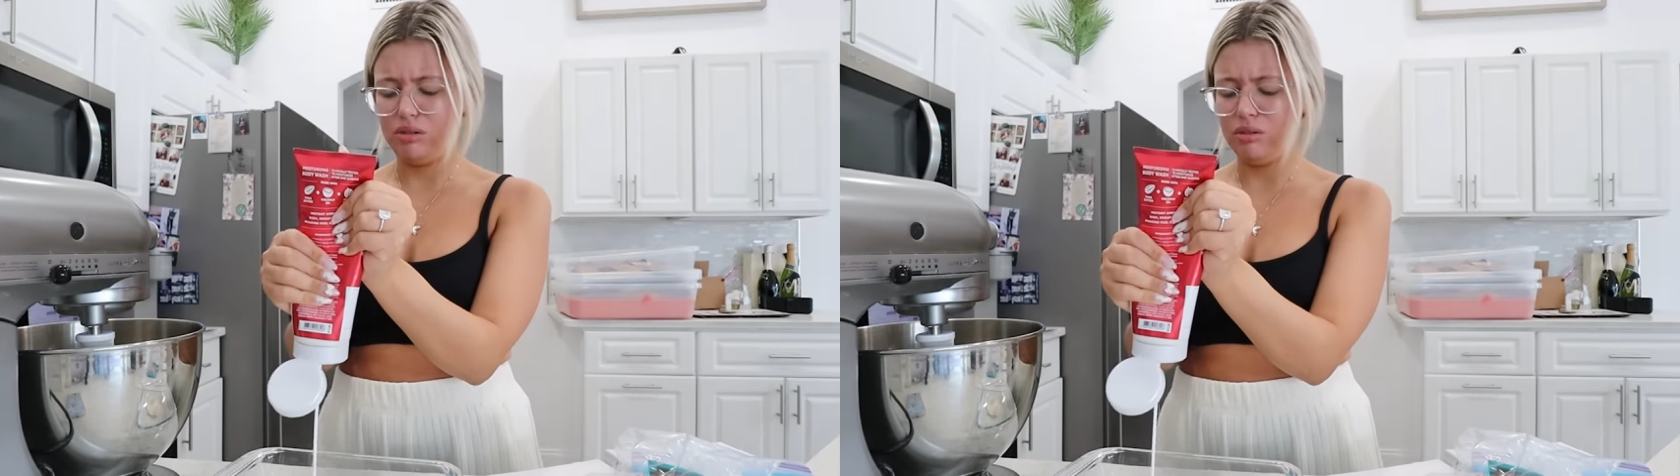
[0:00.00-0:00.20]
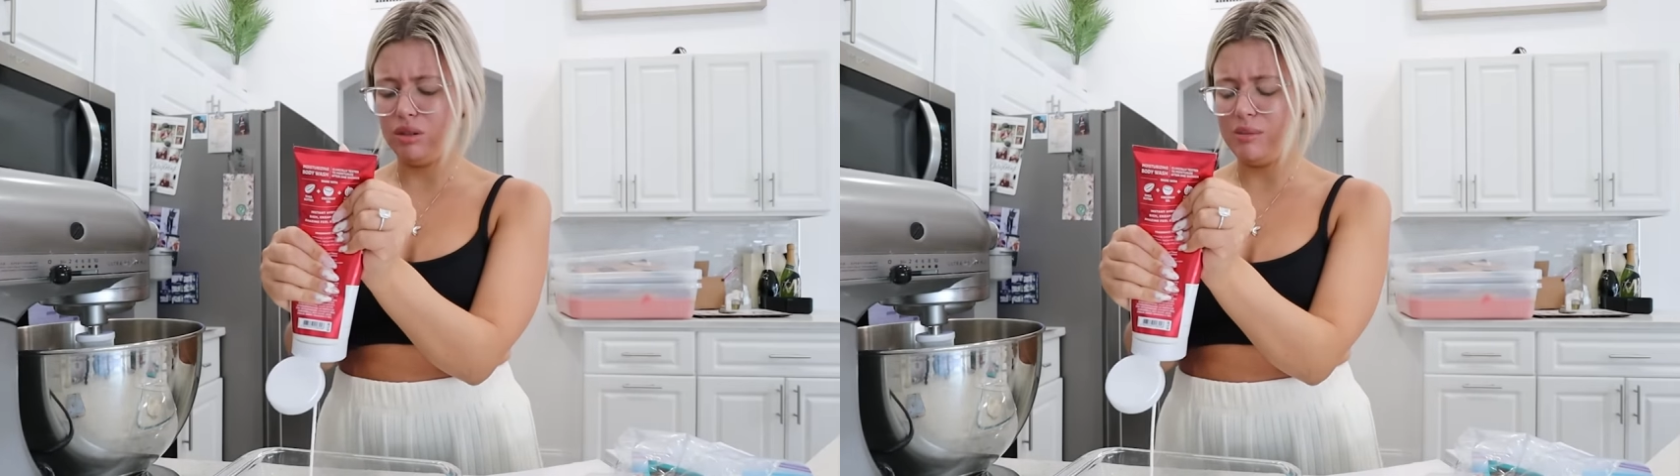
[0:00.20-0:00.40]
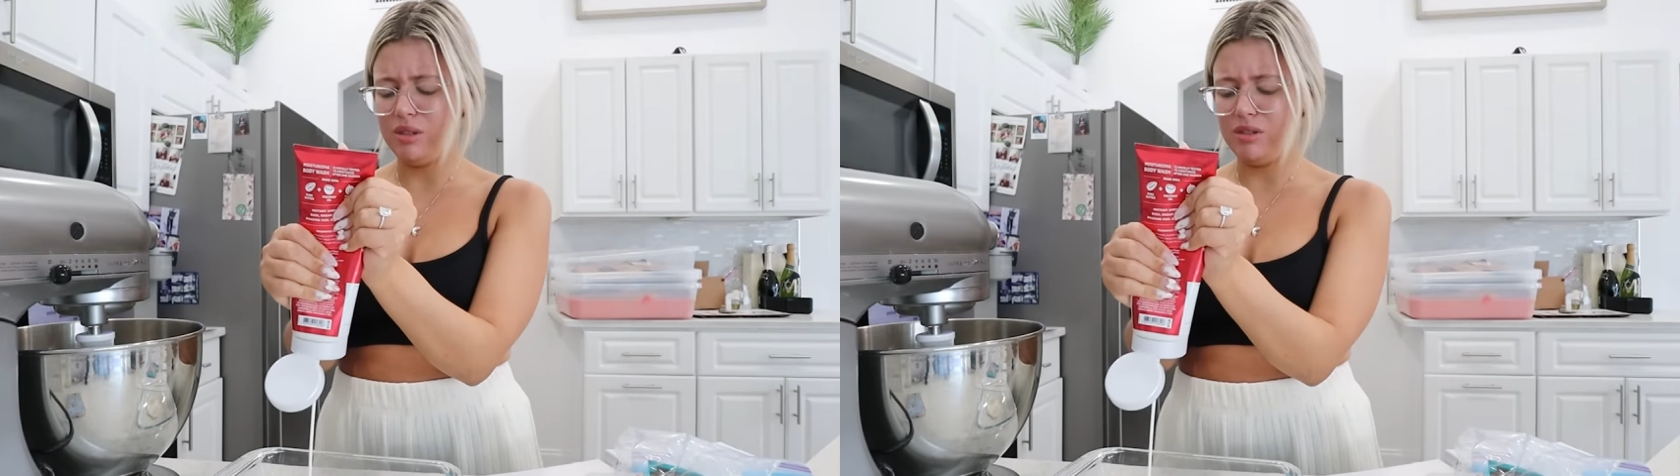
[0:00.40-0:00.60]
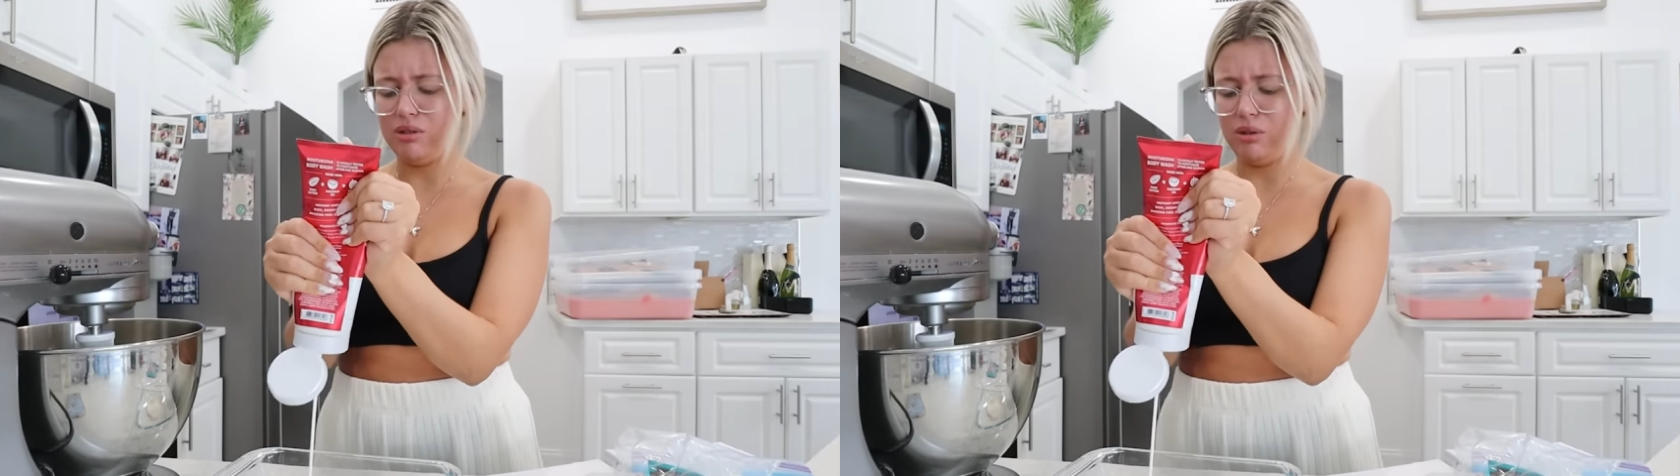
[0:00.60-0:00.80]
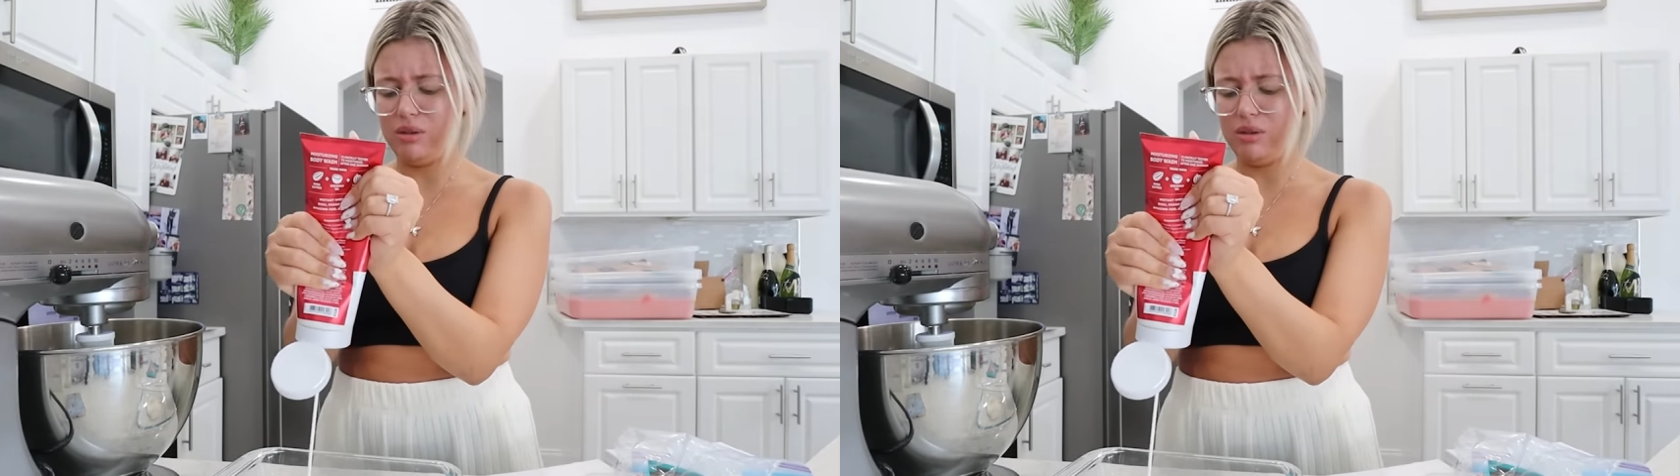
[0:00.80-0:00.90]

Oh, I'm so